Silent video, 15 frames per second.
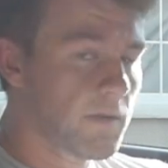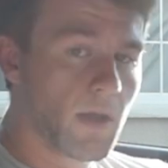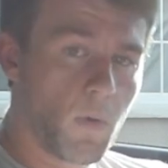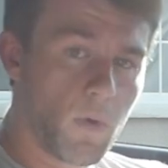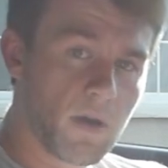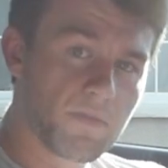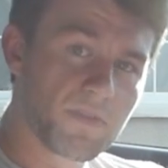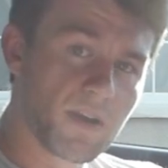
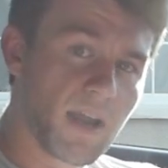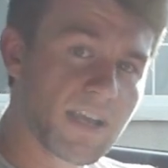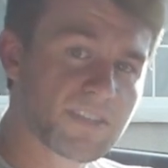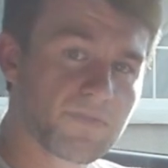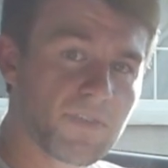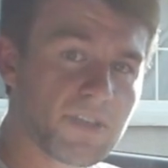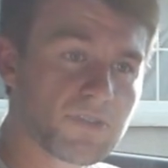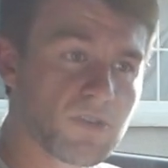Now, one of the
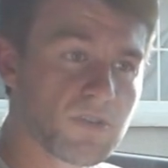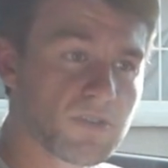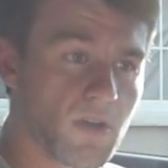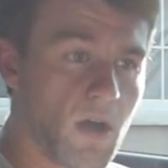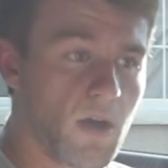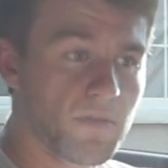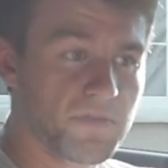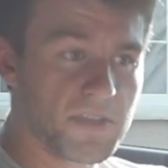nice features
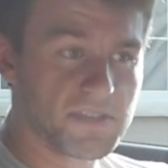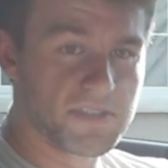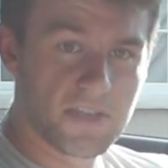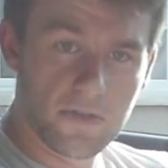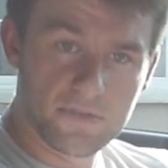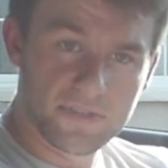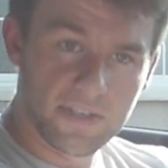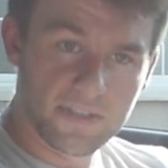of the
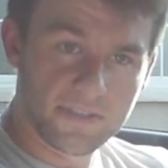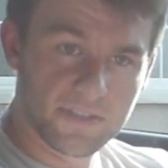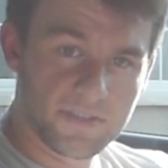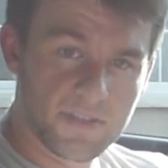Z06